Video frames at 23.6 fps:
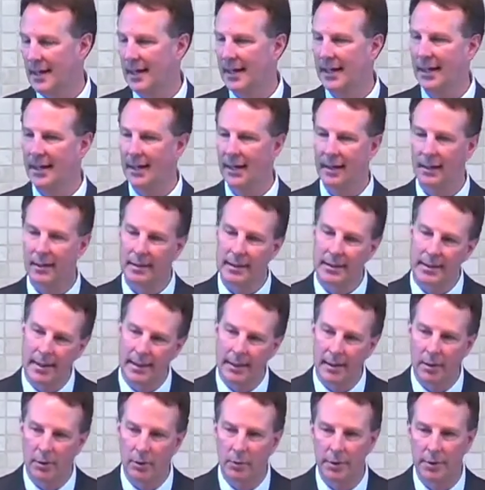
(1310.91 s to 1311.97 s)
And again,
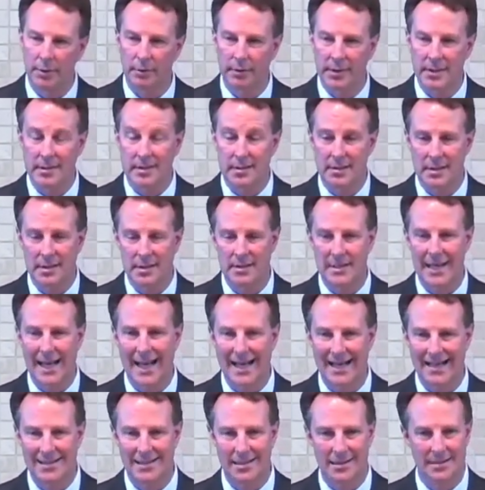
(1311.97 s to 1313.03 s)
I only list these
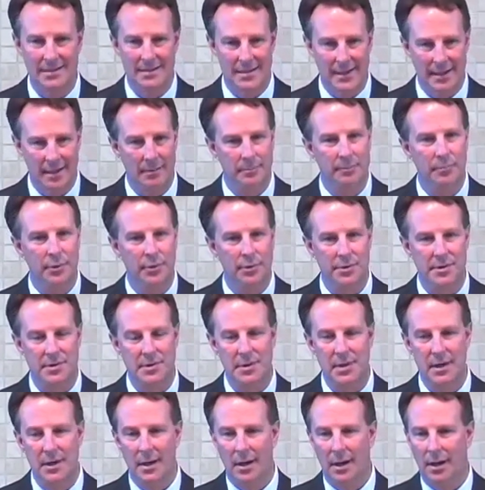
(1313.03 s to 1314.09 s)
as examples
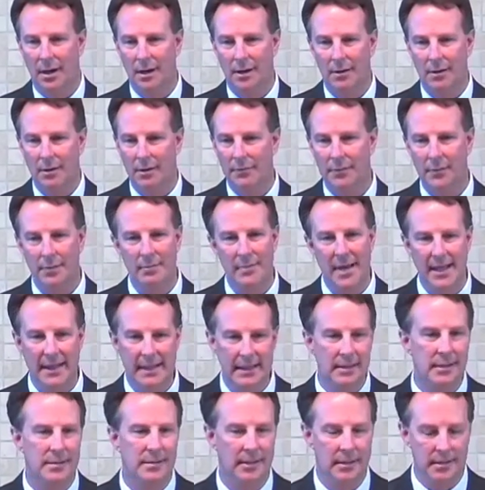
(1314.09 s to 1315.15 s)
of the many
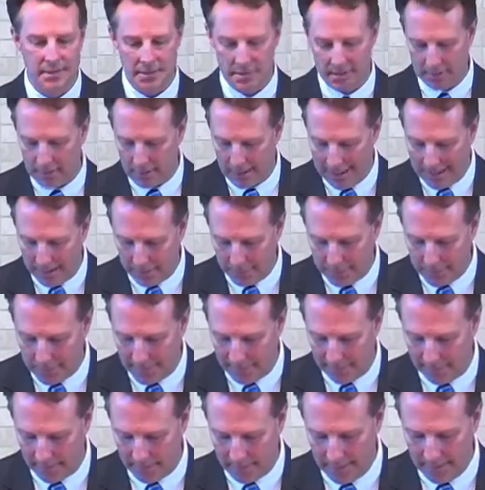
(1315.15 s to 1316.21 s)
things that are out
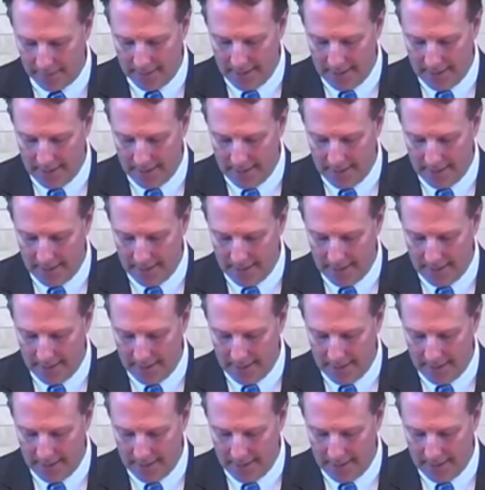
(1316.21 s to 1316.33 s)
there.